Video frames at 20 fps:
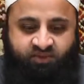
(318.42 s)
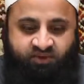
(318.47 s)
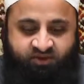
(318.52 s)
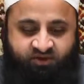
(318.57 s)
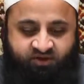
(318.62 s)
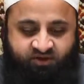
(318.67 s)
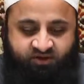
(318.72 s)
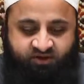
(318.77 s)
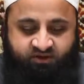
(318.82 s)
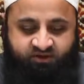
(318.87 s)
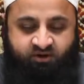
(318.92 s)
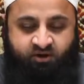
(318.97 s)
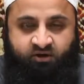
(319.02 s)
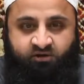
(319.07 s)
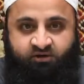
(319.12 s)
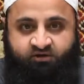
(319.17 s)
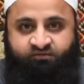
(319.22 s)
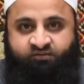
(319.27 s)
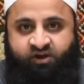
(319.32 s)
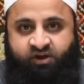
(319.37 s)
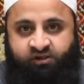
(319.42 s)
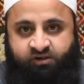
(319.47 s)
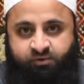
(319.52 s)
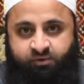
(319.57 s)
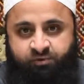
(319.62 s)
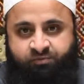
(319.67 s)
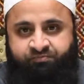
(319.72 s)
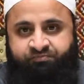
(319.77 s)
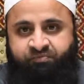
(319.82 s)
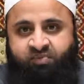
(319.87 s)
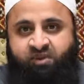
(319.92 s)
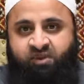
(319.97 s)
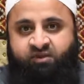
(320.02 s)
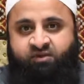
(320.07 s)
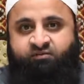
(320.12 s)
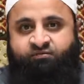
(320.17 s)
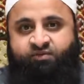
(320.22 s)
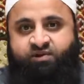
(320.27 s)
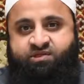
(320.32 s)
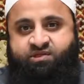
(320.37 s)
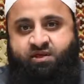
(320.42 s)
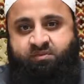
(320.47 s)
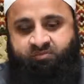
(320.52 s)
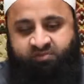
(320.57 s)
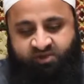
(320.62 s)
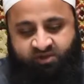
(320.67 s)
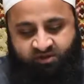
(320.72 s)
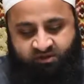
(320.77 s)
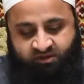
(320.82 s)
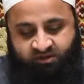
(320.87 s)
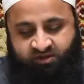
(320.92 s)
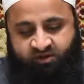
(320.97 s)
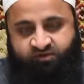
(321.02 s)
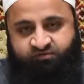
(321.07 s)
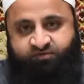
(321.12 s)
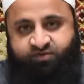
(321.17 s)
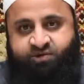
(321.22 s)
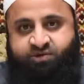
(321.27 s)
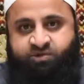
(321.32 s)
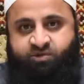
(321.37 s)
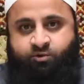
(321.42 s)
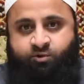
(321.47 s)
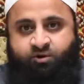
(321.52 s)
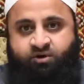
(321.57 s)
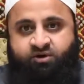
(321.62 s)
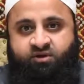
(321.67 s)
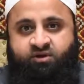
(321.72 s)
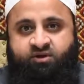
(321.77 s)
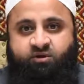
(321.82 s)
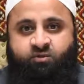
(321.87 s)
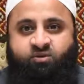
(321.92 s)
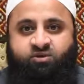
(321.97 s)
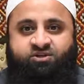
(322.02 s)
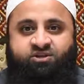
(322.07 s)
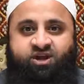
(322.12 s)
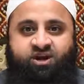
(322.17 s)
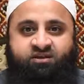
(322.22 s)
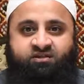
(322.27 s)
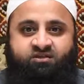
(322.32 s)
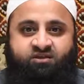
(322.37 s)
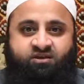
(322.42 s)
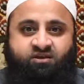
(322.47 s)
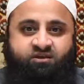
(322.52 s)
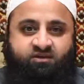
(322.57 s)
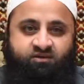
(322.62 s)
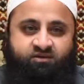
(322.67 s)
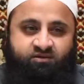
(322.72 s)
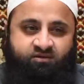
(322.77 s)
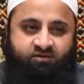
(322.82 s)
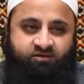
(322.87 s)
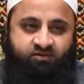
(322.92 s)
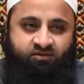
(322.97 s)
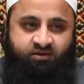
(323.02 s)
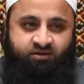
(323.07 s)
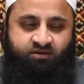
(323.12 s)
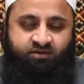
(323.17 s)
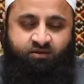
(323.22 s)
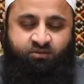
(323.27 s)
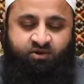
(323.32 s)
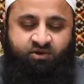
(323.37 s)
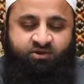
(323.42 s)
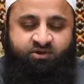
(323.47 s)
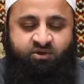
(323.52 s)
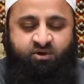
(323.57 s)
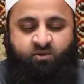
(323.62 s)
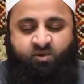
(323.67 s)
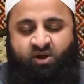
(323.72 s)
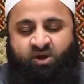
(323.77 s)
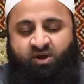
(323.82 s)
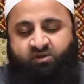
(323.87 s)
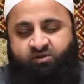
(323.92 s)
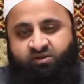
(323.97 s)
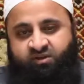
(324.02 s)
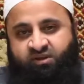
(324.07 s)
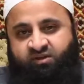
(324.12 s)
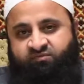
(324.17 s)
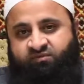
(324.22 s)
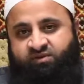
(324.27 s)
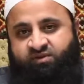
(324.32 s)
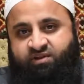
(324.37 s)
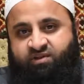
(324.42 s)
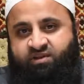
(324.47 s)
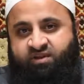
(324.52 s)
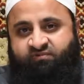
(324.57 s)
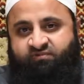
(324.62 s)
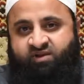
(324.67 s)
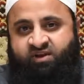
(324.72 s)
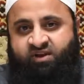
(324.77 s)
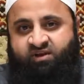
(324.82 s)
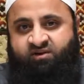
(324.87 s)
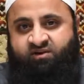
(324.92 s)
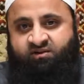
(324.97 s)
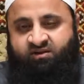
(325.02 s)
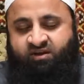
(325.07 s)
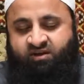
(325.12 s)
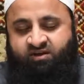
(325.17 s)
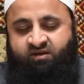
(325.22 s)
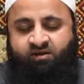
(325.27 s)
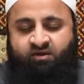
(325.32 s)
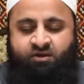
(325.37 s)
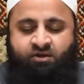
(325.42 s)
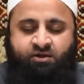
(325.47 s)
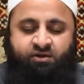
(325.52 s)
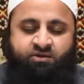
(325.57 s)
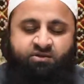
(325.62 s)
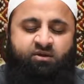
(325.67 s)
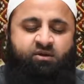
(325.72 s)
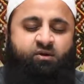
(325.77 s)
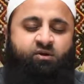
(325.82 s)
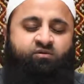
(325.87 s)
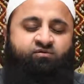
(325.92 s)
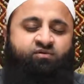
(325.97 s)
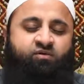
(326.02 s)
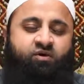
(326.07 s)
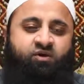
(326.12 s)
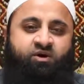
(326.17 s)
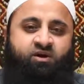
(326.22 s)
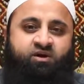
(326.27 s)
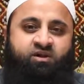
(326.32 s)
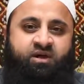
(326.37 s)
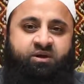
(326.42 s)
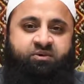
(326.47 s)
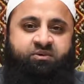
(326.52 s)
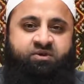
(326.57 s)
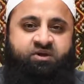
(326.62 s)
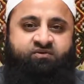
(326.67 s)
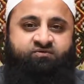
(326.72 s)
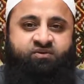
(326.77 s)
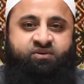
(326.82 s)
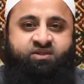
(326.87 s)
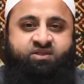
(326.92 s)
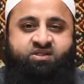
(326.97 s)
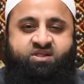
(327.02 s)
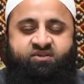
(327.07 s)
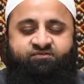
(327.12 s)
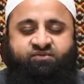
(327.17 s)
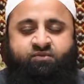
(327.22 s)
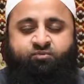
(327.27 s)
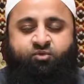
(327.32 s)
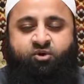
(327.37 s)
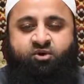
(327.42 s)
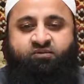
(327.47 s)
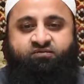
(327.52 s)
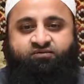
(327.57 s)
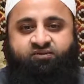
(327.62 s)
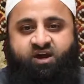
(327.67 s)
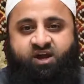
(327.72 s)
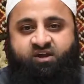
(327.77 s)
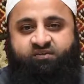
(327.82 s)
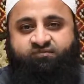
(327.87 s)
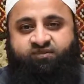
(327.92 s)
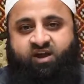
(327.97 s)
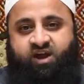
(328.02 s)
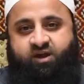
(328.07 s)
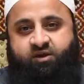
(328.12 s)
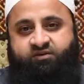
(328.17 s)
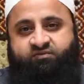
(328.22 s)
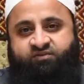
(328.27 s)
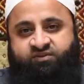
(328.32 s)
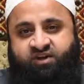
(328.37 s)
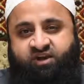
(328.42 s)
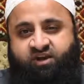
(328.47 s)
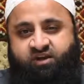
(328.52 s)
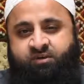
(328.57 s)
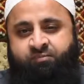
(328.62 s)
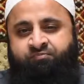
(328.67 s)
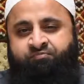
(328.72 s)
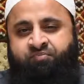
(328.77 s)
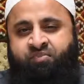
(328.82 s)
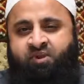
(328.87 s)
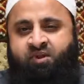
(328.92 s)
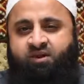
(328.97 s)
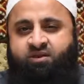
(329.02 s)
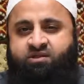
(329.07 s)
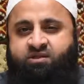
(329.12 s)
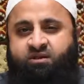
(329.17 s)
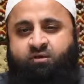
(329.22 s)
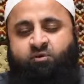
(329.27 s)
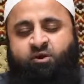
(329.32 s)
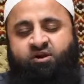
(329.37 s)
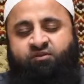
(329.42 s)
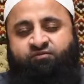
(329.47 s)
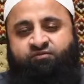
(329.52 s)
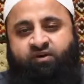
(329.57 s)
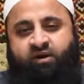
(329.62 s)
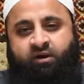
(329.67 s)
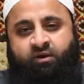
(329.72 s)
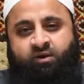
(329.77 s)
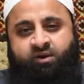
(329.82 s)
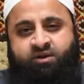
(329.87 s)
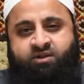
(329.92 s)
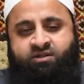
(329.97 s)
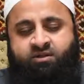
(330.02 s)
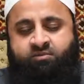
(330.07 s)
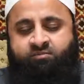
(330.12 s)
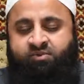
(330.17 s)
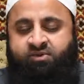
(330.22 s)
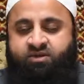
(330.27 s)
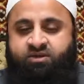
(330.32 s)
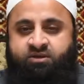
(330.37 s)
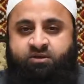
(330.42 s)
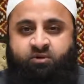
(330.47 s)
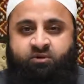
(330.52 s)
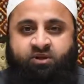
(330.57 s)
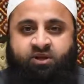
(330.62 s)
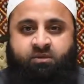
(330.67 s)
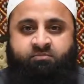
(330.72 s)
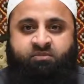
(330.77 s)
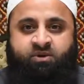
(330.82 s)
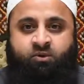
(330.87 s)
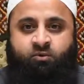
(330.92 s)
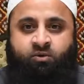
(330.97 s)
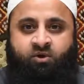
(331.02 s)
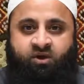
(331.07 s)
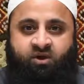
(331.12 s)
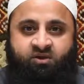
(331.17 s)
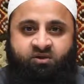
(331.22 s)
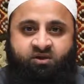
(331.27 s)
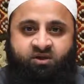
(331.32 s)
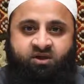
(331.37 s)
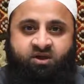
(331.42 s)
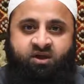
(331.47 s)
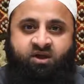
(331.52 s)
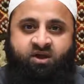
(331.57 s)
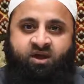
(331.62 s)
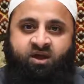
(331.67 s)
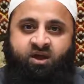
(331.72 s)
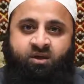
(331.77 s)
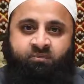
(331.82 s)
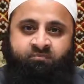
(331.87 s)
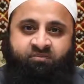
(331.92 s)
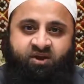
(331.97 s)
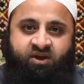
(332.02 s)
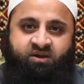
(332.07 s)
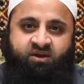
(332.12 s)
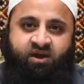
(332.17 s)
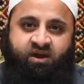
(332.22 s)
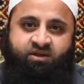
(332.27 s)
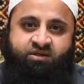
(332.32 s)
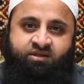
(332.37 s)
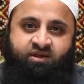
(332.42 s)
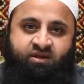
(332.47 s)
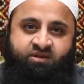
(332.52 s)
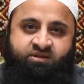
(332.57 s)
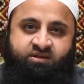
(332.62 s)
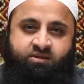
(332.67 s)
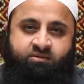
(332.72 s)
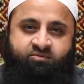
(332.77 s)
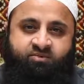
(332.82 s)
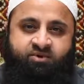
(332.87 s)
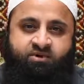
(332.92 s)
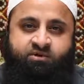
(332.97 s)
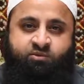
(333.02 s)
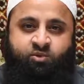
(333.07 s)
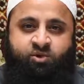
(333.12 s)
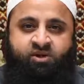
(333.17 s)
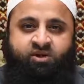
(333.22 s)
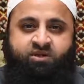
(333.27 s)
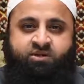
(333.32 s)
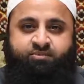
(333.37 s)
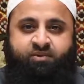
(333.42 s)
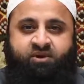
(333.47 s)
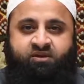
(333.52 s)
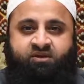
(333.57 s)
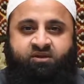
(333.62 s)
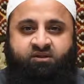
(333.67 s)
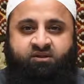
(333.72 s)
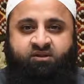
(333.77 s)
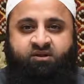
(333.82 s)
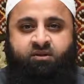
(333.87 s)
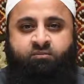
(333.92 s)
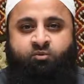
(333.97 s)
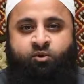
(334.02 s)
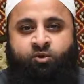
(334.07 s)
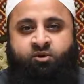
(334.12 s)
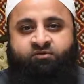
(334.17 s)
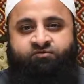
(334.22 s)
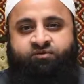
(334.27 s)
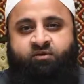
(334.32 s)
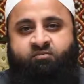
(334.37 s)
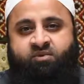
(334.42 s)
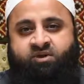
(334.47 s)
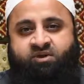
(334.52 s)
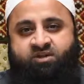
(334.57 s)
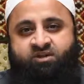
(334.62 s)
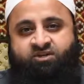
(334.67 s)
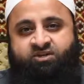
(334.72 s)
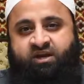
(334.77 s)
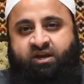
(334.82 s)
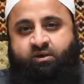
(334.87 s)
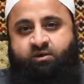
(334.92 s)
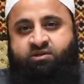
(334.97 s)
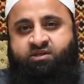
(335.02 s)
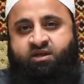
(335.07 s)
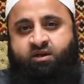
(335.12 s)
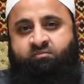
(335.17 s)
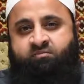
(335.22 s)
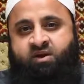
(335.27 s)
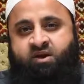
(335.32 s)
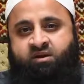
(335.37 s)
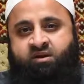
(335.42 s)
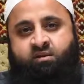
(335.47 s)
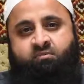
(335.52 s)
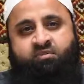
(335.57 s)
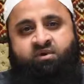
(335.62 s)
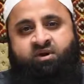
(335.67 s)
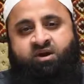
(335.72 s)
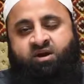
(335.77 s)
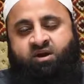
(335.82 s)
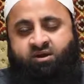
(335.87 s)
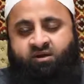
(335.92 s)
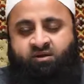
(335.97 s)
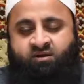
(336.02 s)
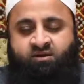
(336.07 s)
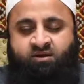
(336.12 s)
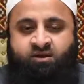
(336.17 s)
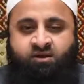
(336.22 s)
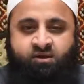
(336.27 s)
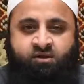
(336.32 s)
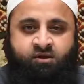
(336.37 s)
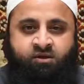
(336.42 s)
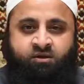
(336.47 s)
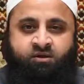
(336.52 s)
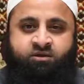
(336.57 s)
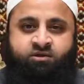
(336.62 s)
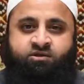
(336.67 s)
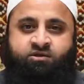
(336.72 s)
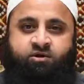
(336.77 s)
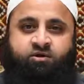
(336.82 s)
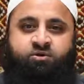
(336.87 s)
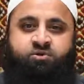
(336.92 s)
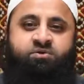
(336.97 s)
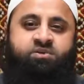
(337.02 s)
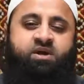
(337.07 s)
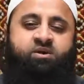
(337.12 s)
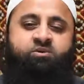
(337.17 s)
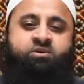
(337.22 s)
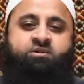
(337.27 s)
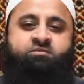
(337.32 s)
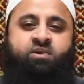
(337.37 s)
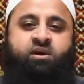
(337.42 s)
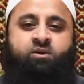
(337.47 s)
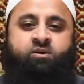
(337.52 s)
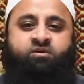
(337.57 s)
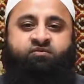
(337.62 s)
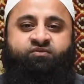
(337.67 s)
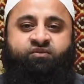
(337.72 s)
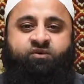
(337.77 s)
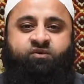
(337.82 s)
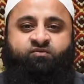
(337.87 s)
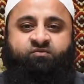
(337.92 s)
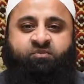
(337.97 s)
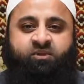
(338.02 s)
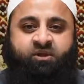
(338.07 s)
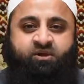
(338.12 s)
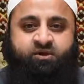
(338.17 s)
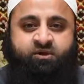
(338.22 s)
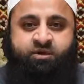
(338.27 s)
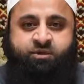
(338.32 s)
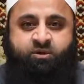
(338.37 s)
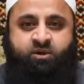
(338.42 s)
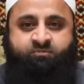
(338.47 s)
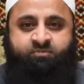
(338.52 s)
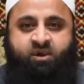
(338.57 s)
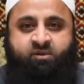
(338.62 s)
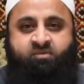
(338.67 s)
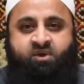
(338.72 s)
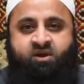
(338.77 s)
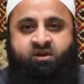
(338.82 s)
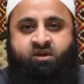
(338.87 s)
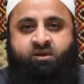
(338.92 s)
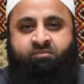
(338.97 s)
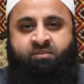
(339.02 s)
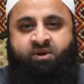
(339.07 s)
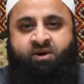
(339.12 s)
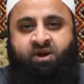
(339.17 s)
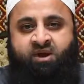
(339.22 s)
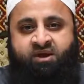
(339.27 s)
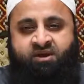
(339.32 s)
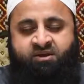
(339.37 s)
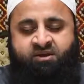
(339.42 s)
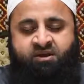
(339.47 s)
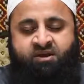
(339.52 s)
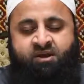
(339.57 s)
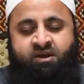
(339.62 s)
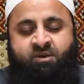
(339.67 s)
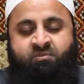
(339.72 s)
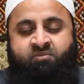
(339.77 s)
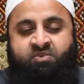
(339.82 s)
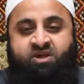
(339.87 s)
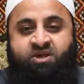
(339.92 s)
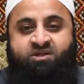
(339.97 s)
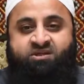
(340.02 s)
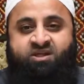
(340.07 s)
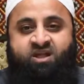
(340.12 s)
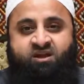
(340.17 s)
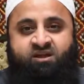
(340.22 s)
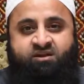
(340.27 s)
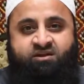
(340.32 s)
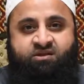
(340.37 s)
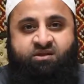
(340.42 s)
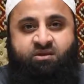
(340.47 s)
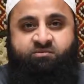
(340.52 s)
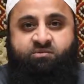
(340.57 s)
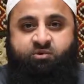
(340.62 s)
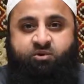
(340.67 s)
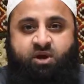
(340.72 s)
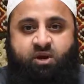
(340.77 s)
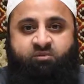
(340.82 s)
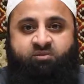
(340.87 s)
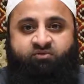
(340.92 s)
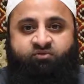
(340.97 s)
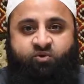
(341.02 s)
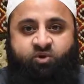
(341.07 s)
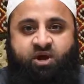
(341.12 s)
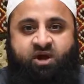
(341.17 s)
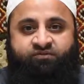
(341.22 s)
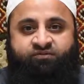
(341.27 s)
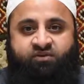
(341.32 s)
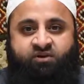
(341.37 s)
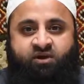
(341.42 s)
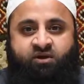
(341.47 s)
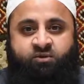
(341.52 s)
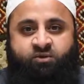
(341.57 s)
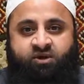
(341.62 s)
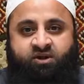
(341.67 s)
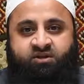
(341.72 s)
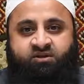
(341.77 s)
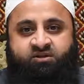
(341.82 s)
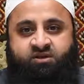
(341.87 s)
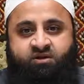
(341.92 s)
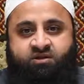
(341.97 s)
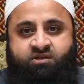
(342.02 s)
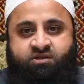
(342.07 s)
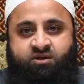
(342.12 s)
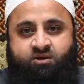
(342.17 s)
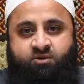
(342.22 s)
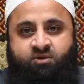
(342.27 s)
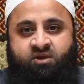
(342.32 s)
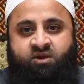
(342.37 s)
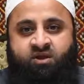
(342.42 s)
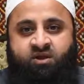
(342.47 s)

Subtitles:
dollar value for something of this sort, which I think is the reason why I would give it a 7 out of 10. So overall, I would give it a 7.5 out of 10. It's a great fragrance, and please don't get me wrong, but as customers, we expect a little more from a niche house like Bond number 9. So that was my review of Bleecker St by Bond number 9. Please like and subscribe if you haven't already done so.